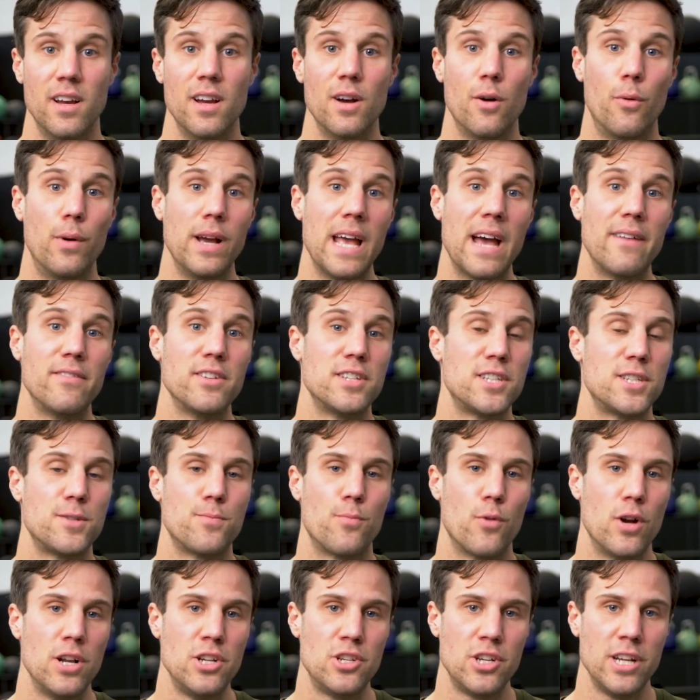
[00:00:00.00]
We have a
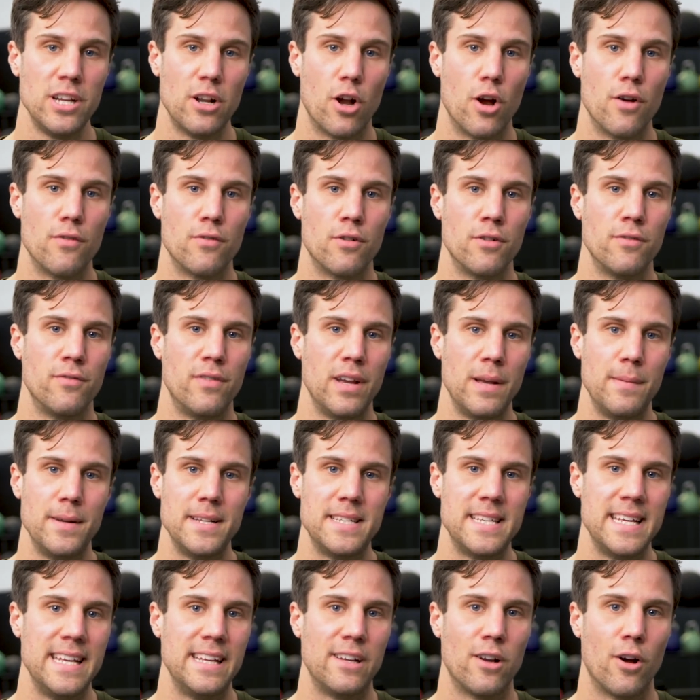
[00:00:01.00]
spreadsheet over on
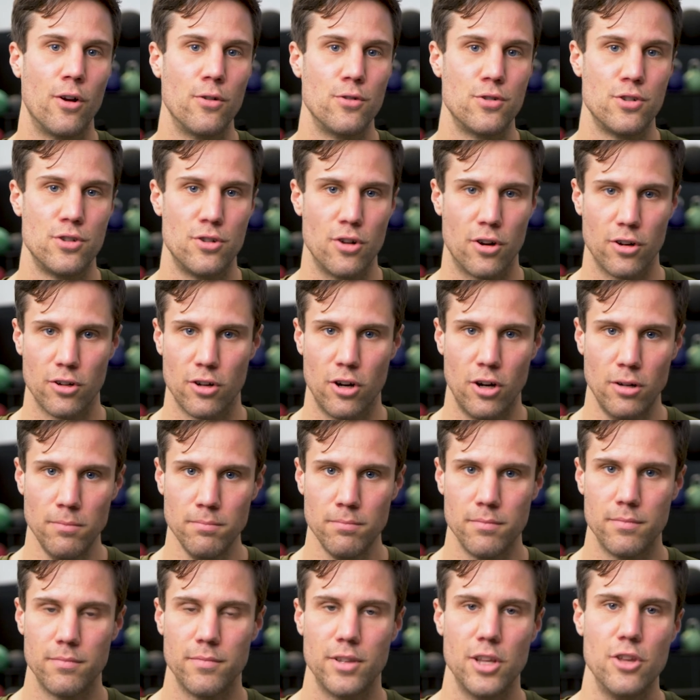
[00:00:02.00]

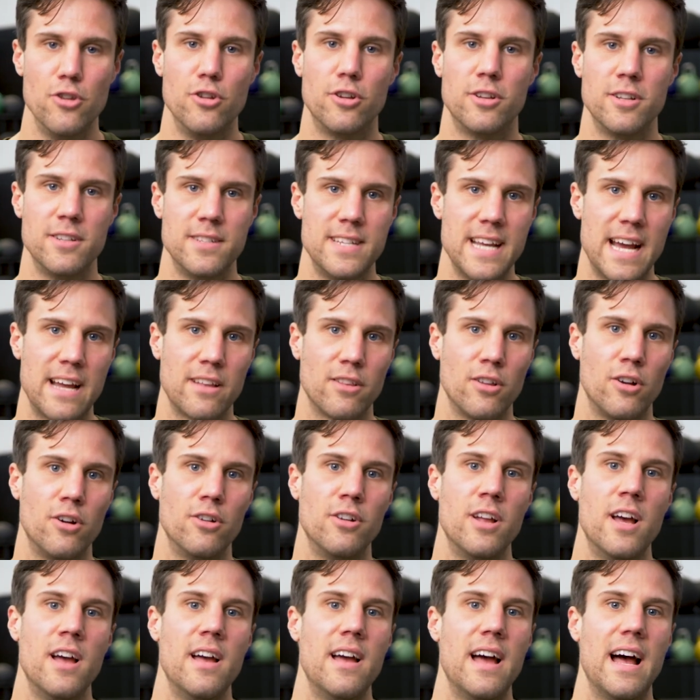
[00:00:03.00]
vbtcoach.com that you can
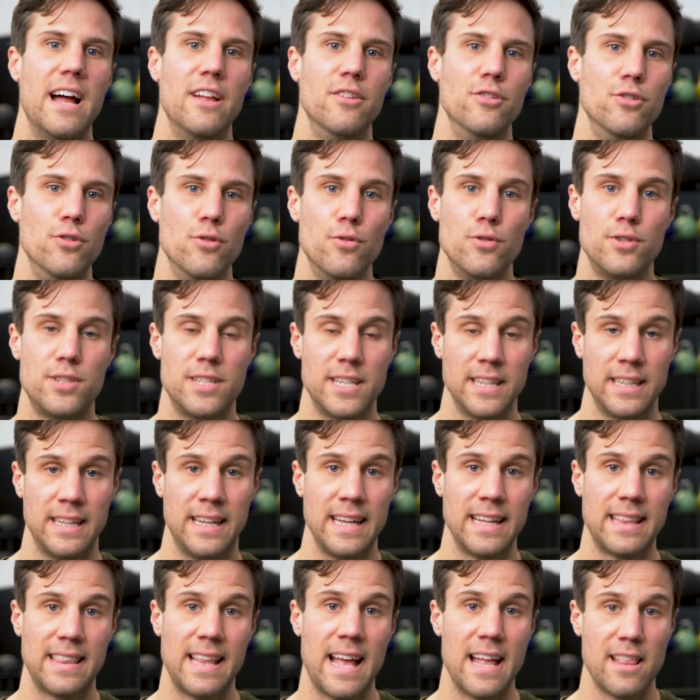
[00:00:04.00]
download and use to
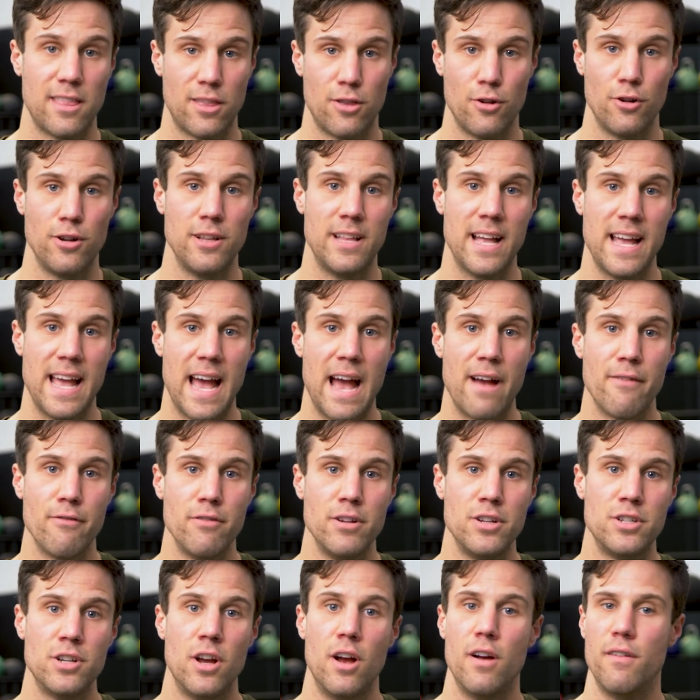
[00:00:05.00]
get that 30-day
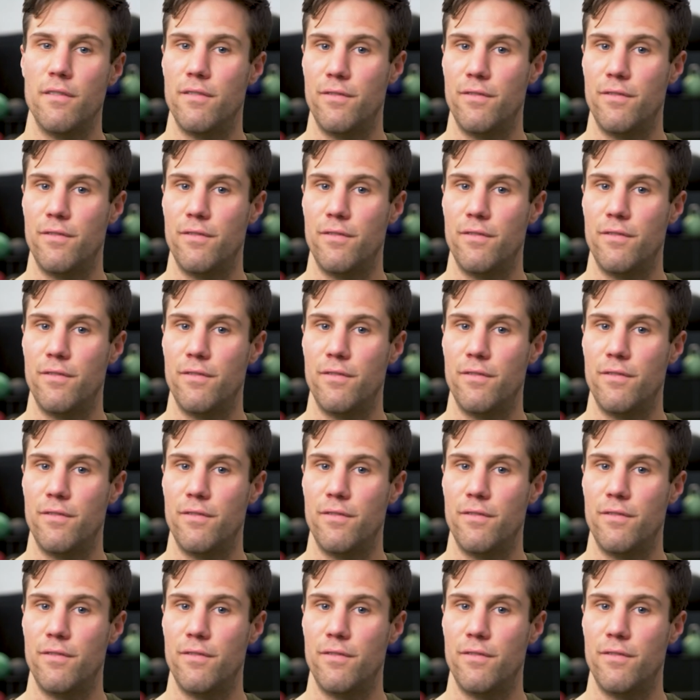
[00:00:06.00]
average